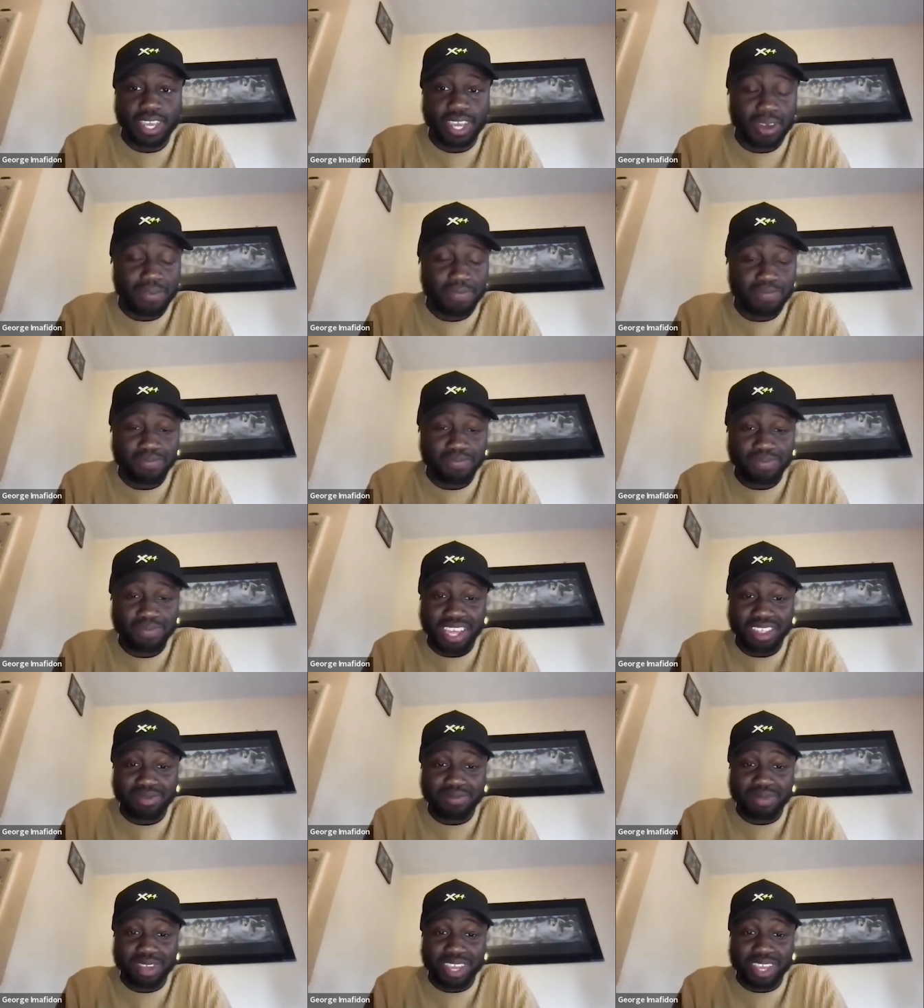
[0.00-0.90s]
So yeah,
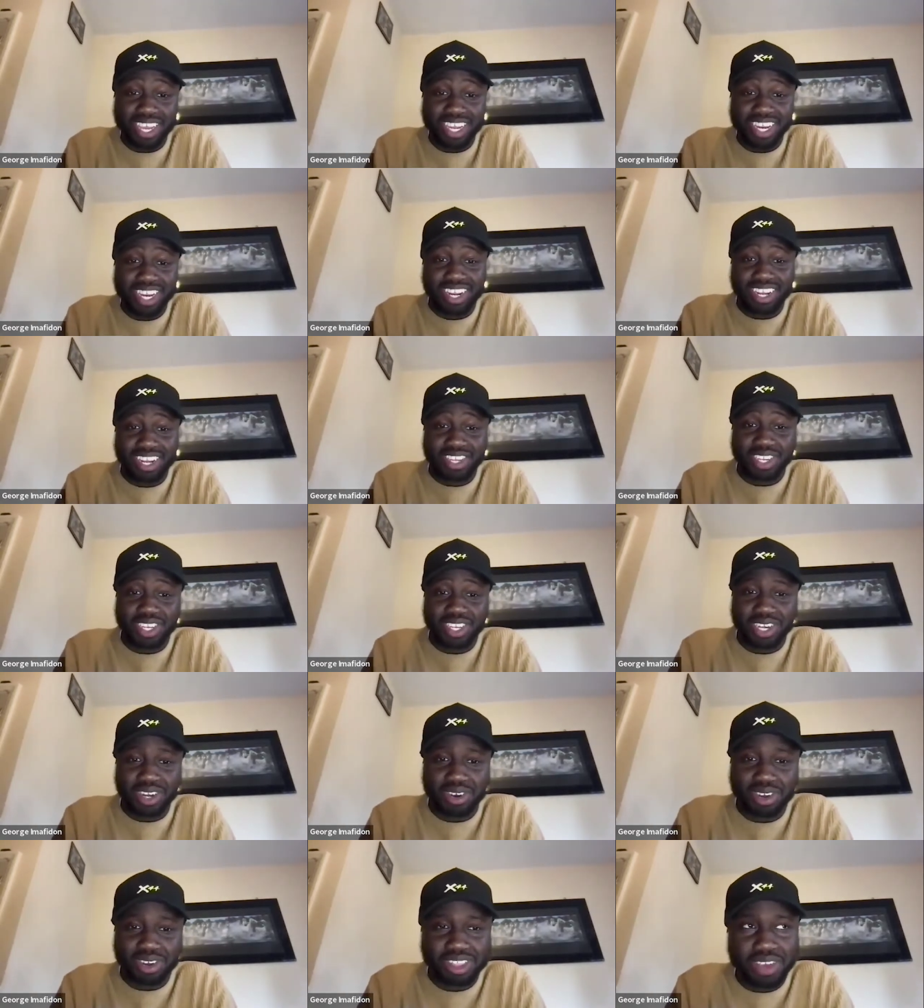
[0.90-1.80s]
that's me in a
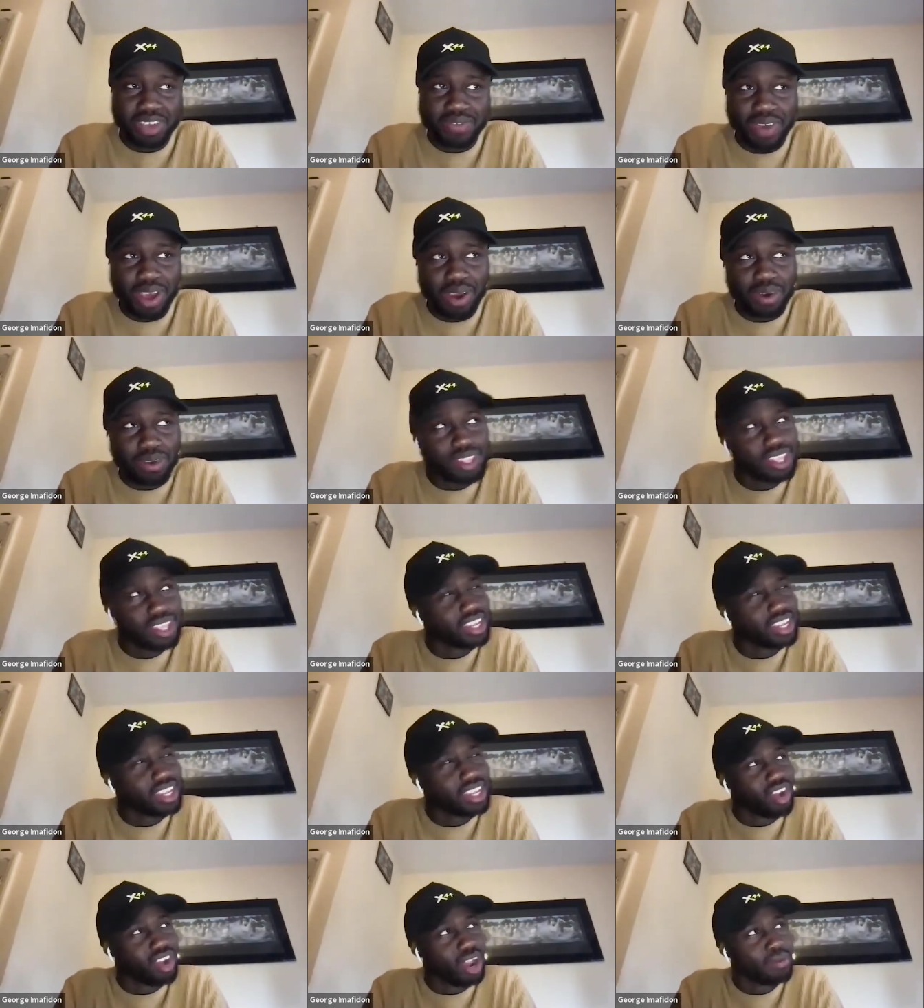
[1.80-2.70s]
nutshell. So if I was
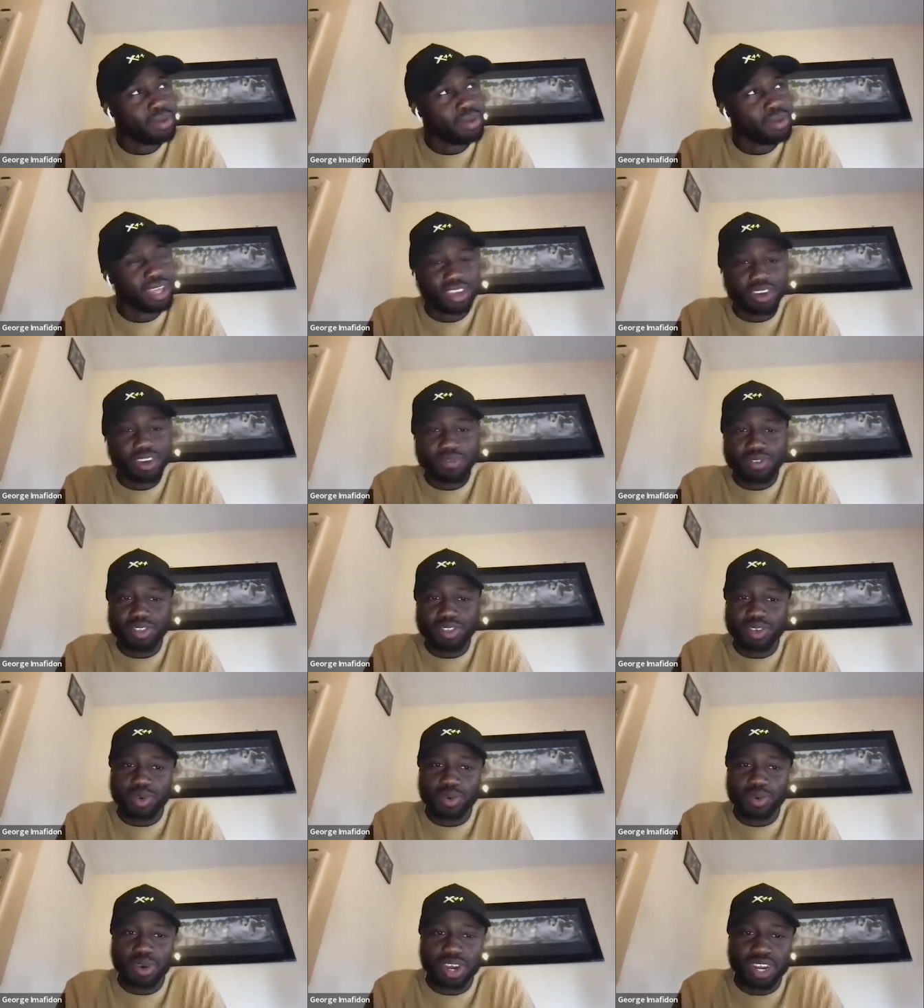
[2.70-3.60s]
to describe myself
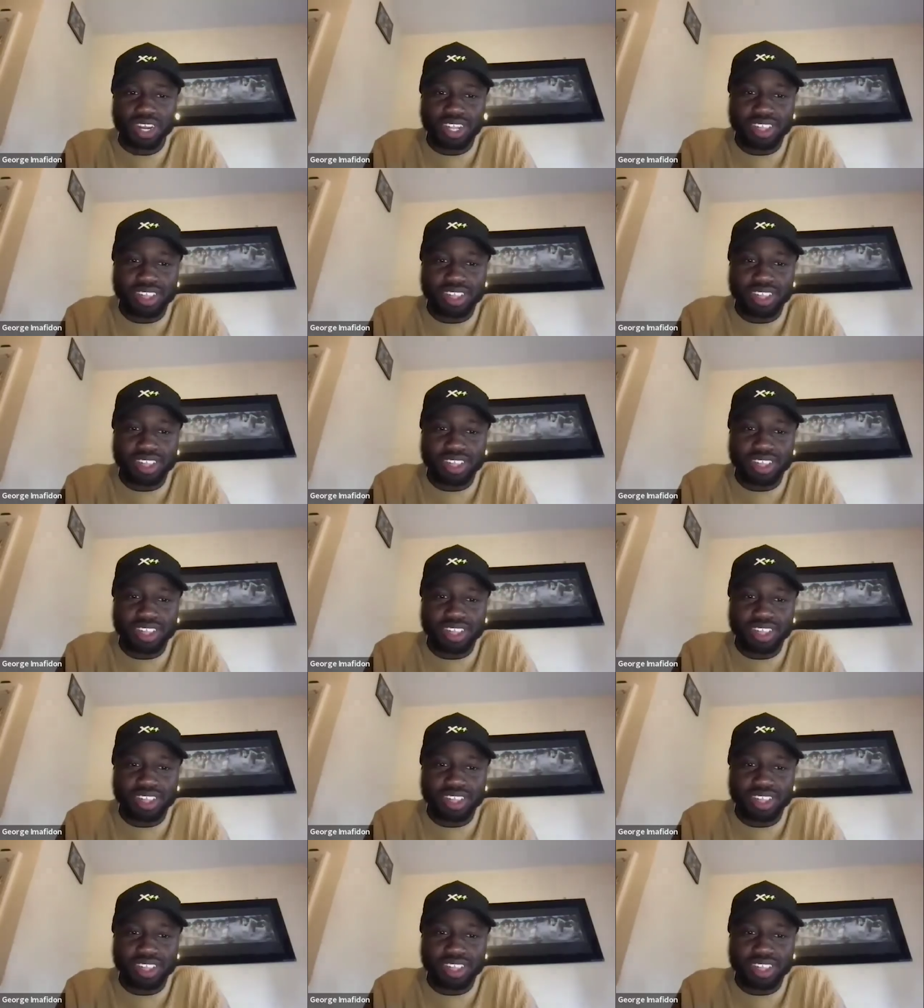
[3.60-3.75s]
in two